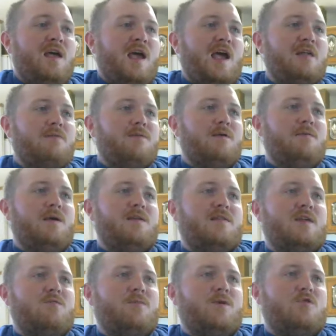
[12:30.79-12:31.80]
Estimated winds
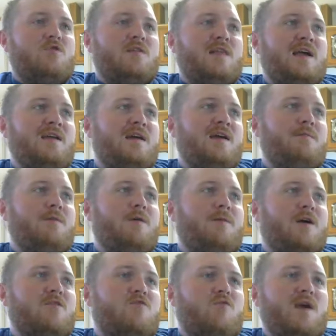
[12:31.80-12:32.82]
at pressure 99
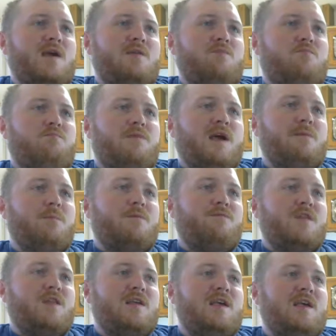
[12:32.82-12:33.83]
millibars,
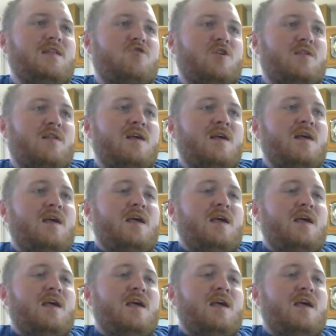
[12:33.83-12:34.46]
29.50 inches.